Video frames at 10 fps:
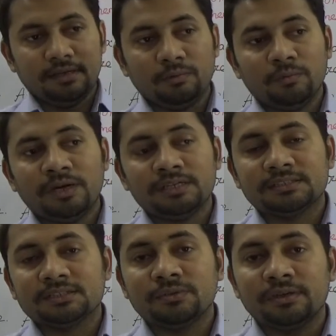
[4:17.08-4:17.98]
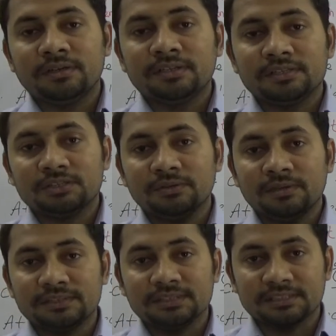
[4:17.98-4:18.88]
what is going on in the
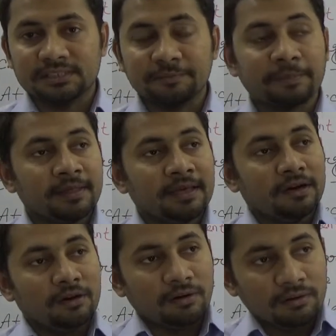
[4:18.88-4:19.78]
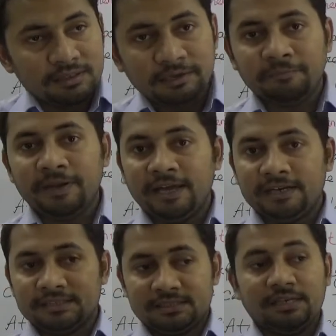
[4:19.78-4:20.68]
solar system? All the
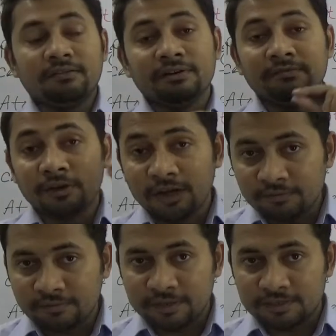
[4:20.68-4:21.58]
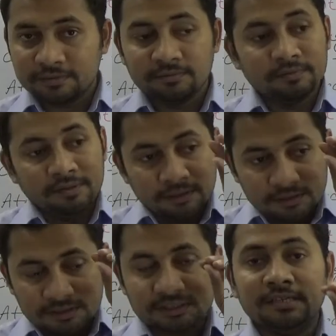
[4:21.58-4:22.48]
planets are revolving,
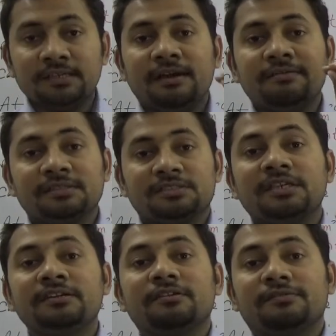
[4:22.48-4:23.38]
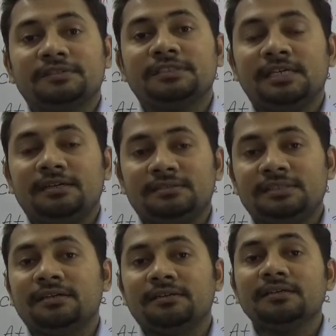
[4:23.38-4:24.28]
having the center of
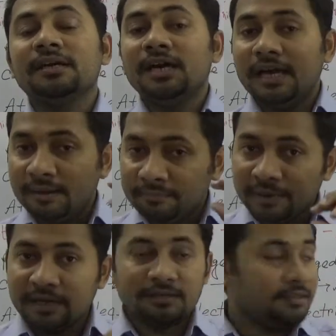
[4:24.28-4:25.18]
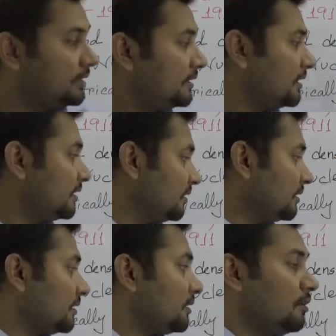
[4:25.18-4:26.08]
sun. But in
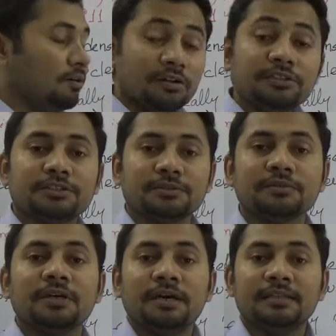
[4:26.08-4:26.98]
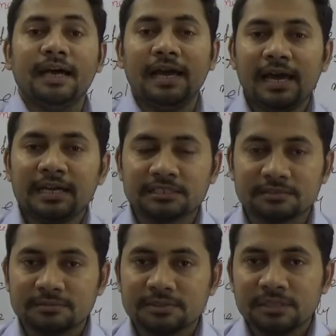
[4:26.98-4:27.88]
here also, the
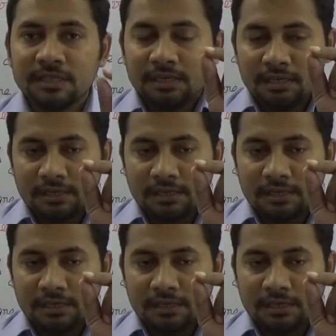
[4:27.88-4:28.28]
atoms,